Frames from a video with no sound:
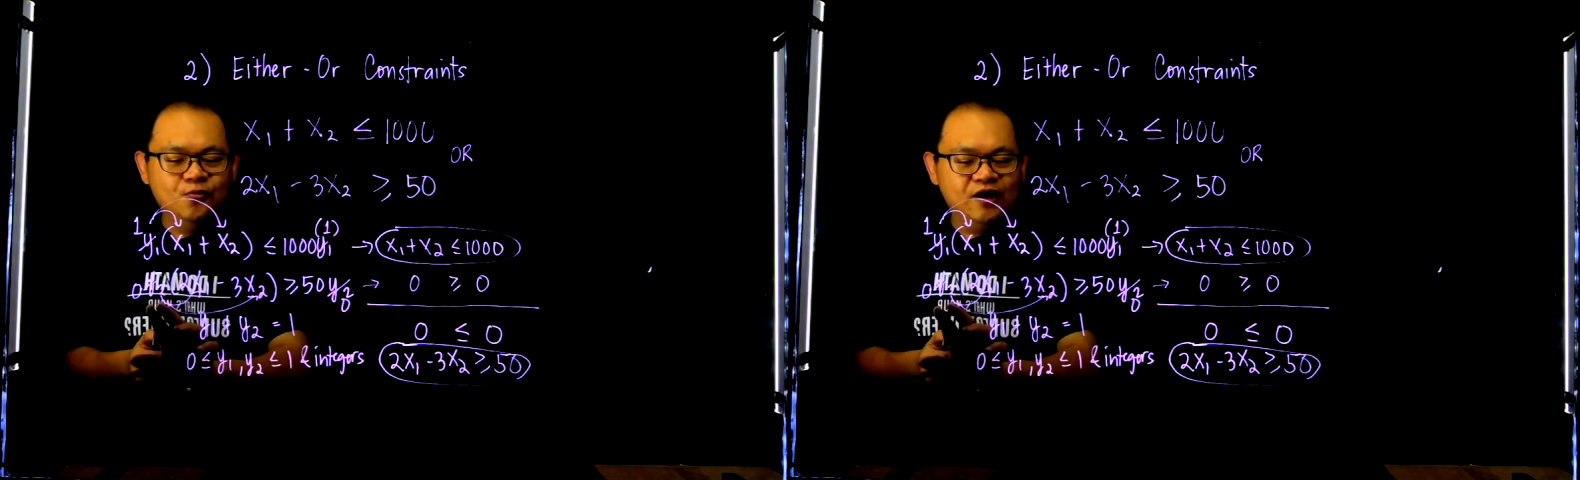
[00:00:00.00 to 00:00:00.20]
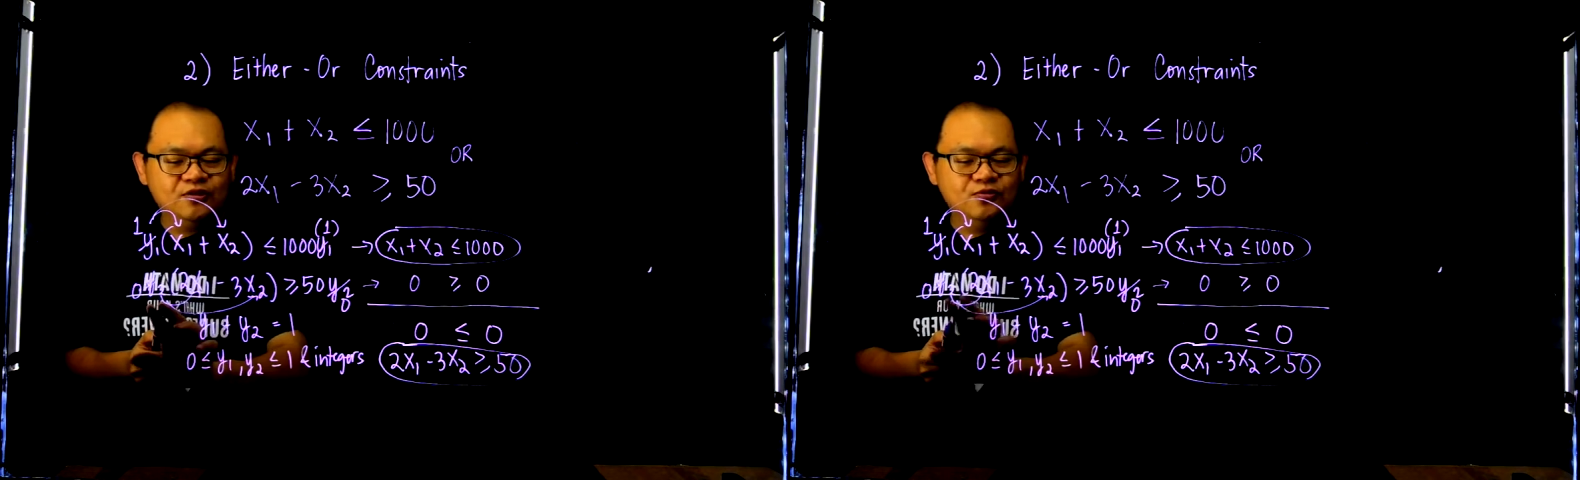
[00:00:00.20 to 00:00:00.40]

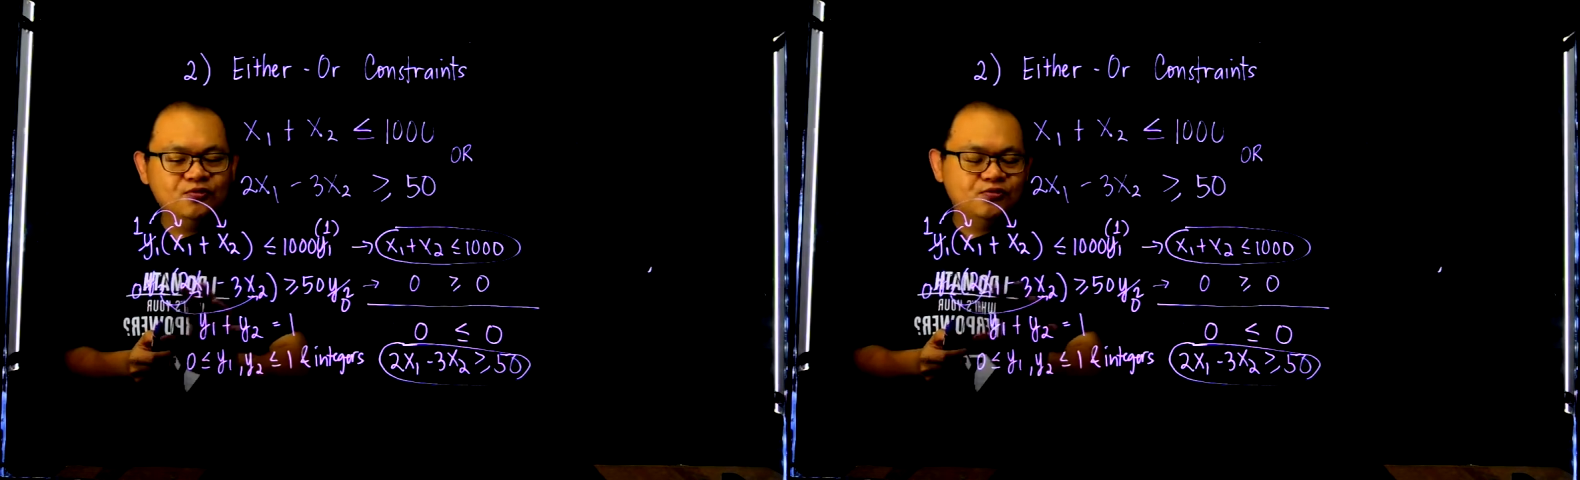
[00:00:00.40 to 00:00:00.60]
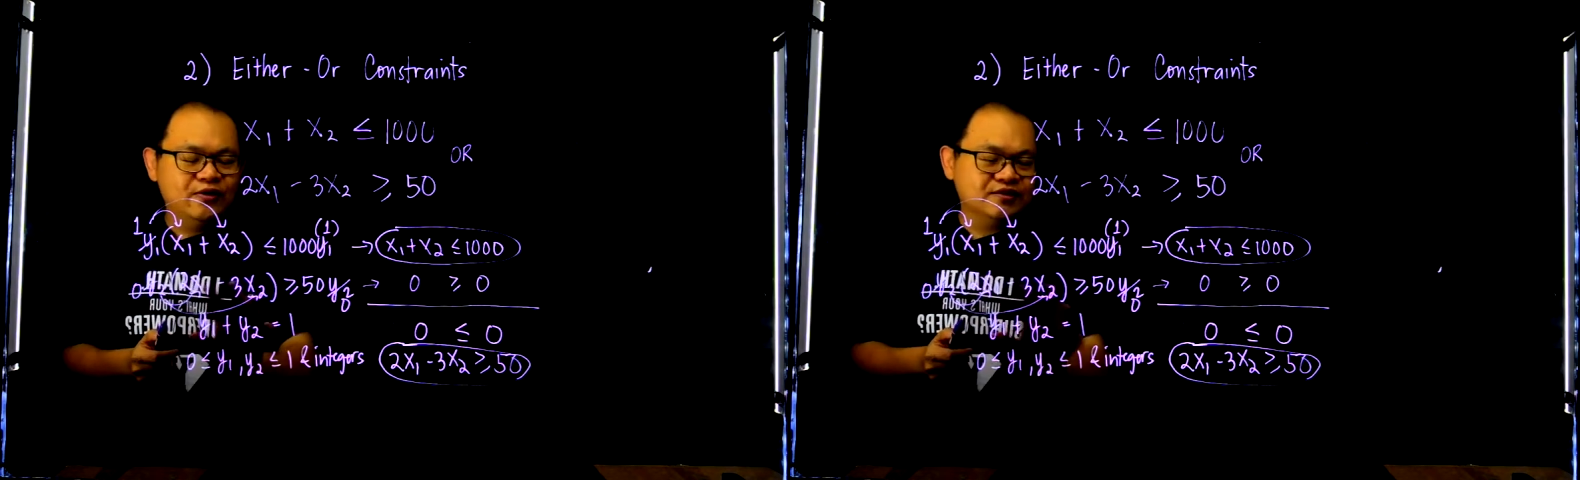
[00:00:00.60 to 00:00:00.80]

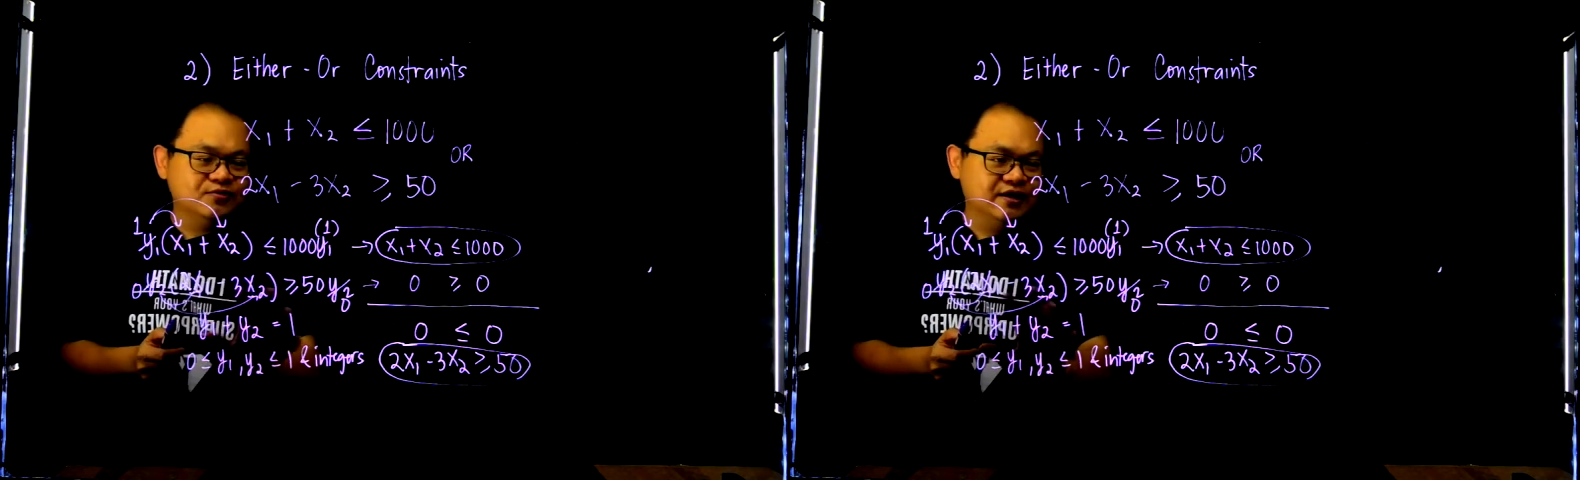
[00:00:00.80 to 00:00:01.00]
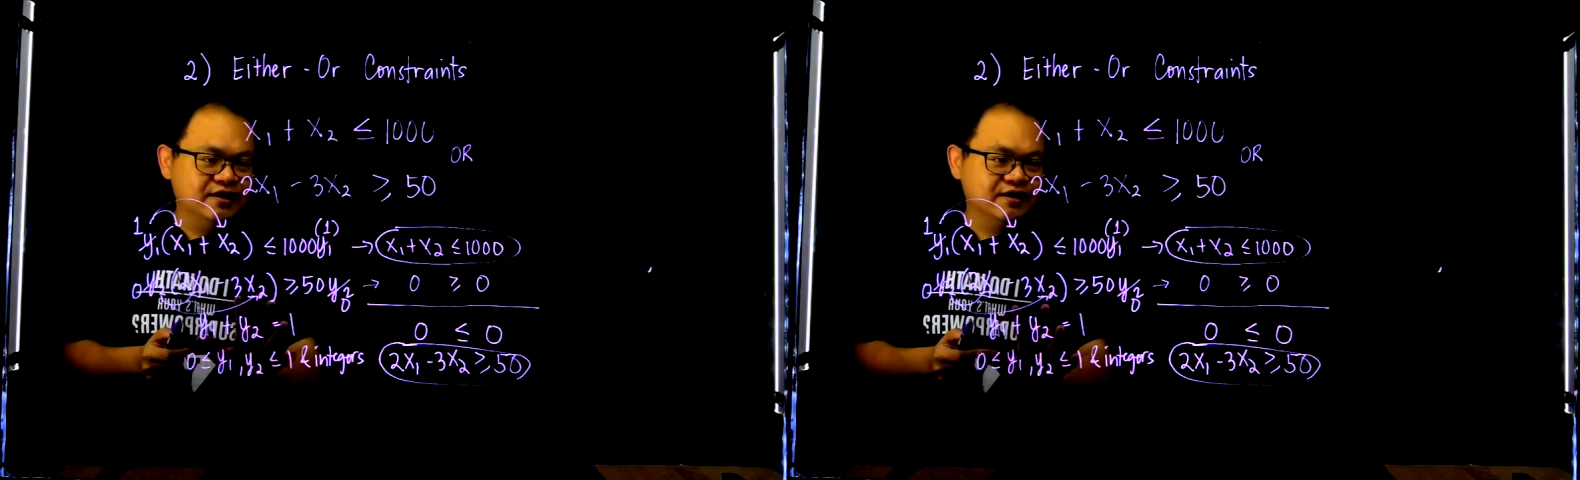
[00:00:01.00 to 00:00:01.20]
y2 to
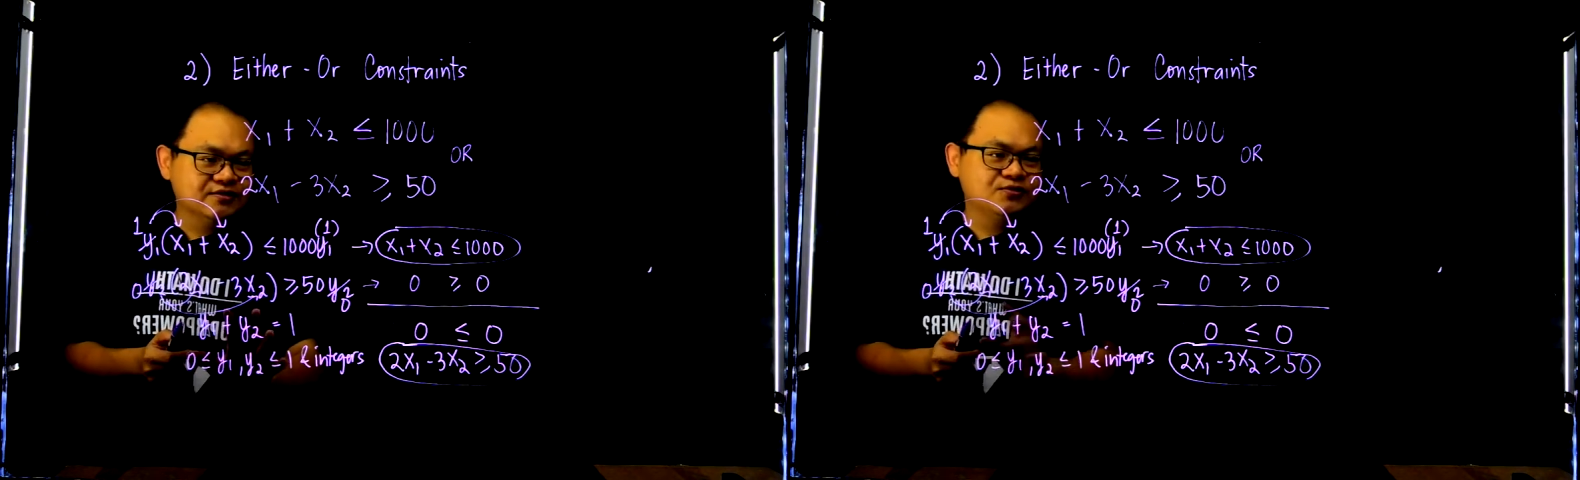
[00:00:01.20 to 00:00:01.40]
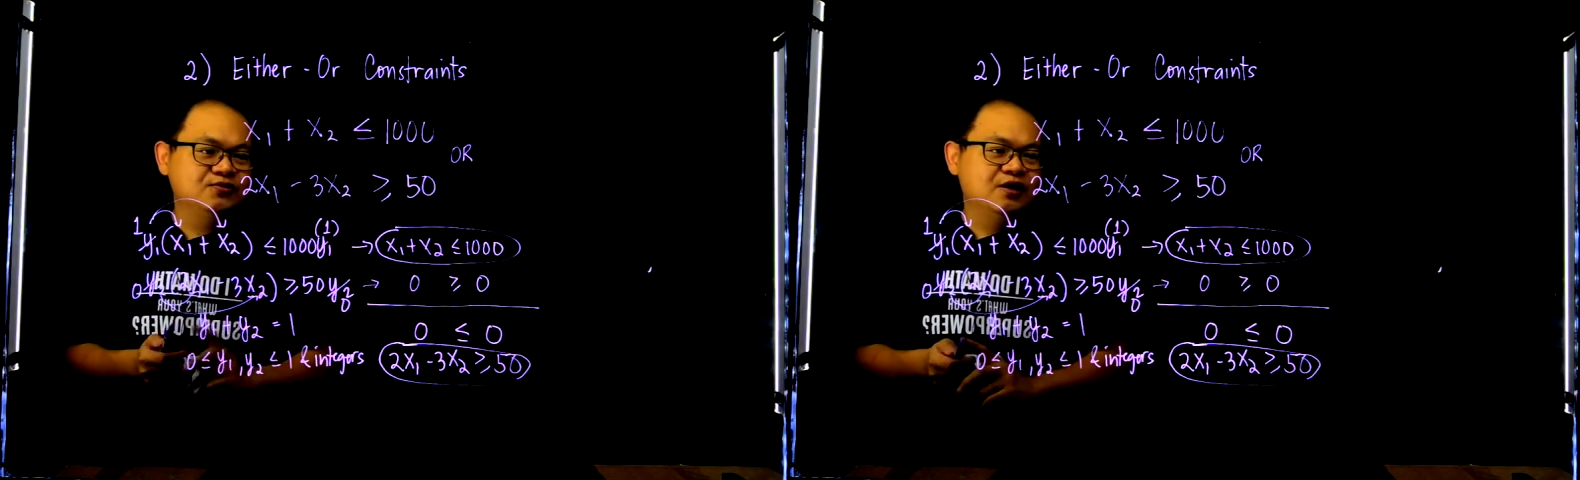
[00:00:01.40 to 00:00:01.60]
x1 and
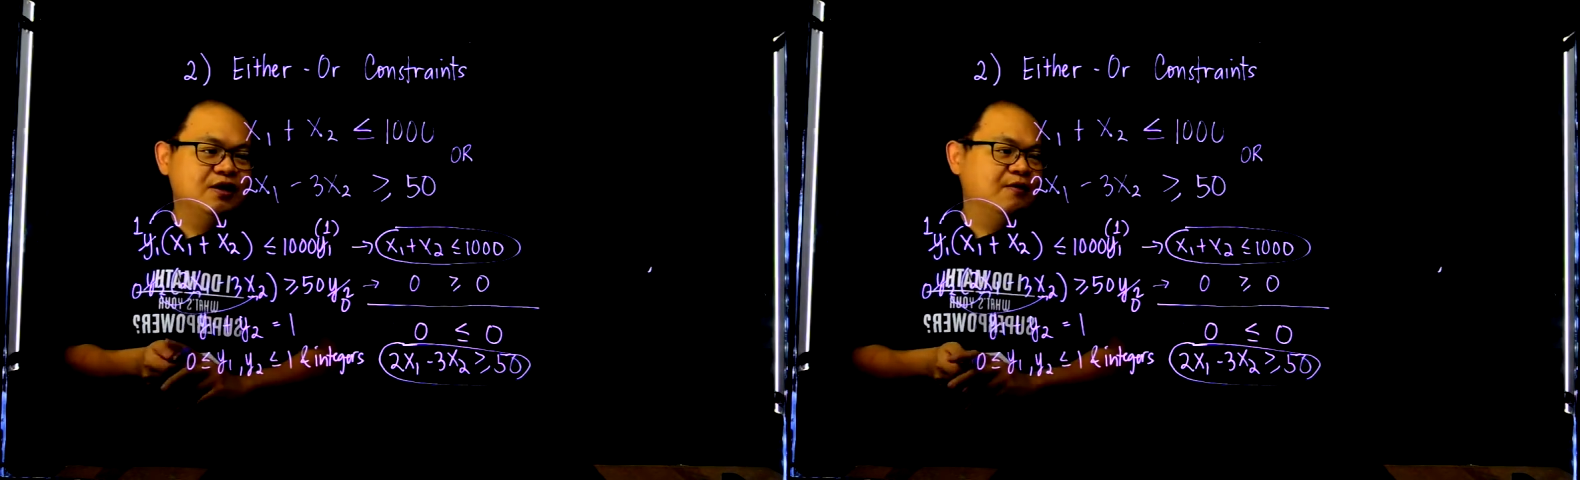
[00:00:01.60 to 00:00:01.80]
x2